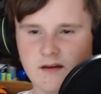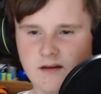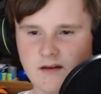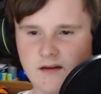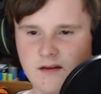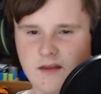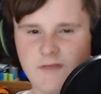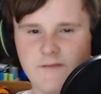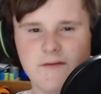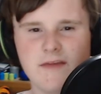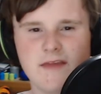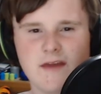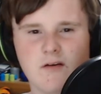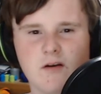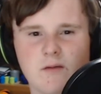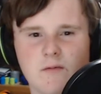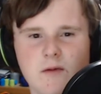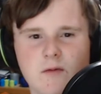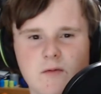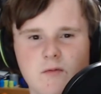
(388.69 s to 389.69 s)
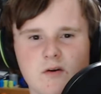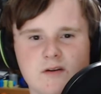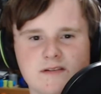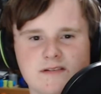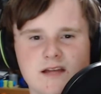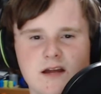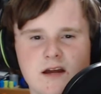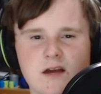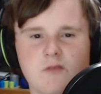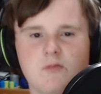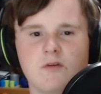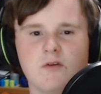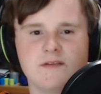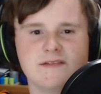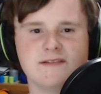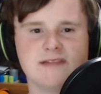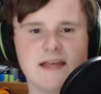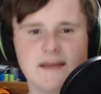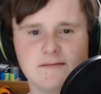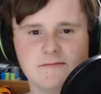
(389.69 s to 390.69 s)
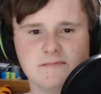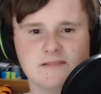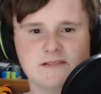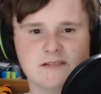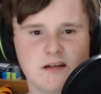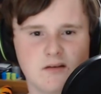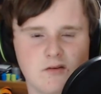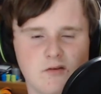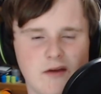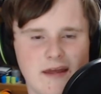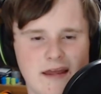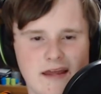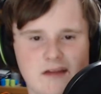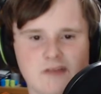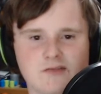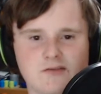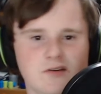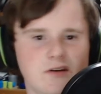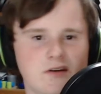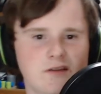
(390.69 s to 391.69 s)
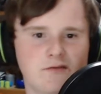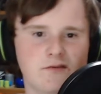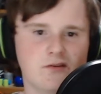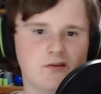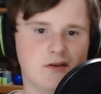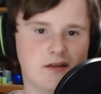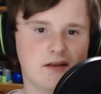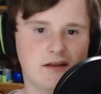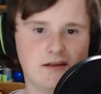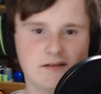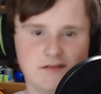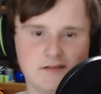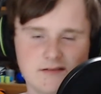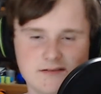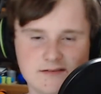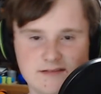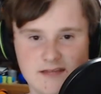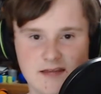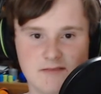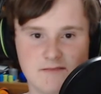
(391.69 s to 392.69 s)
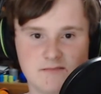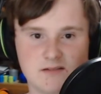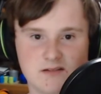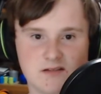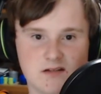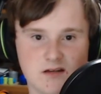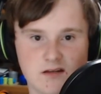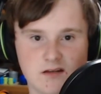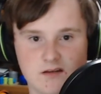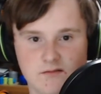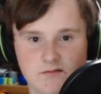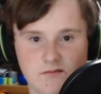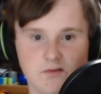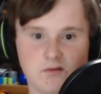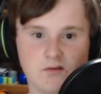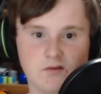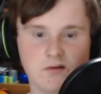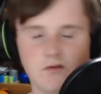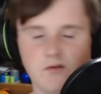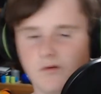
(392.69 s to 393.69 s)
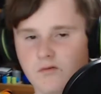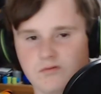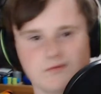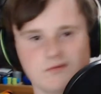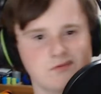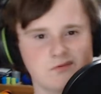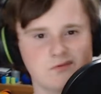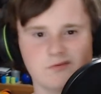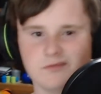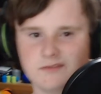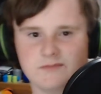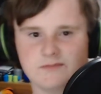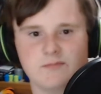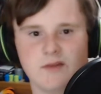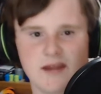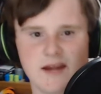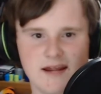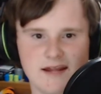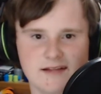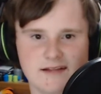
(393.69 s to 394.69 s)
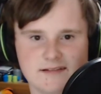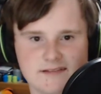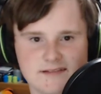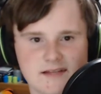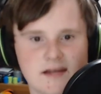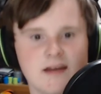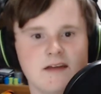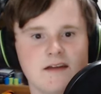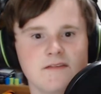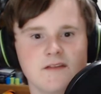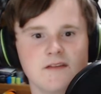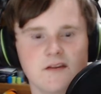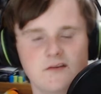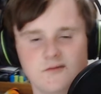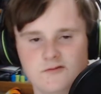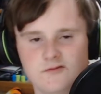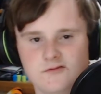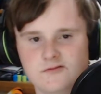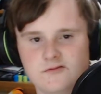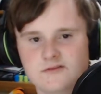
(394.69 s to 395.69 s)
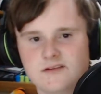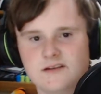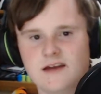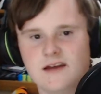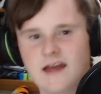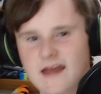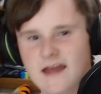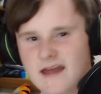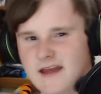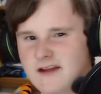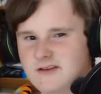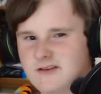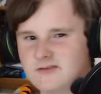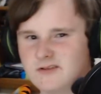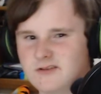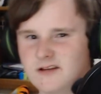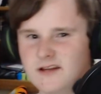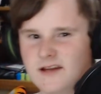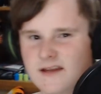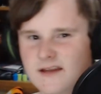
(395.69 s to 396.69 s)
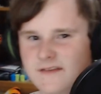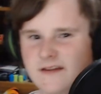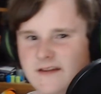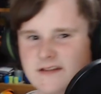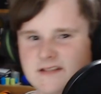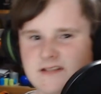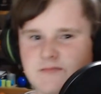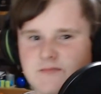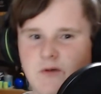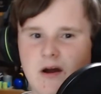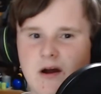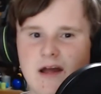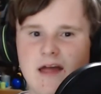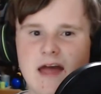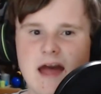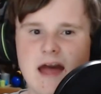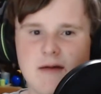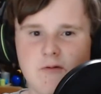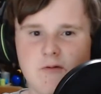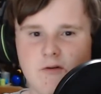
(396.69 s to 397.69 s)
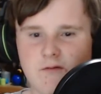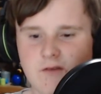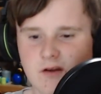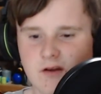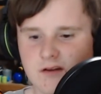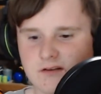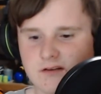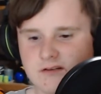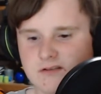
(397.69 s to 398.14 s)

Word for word: if you get what I mean. Whereas with Samsung or Android, you've got it, you know, Samsung, you've got all sorts of brands that use Android. And that's just why Apple phones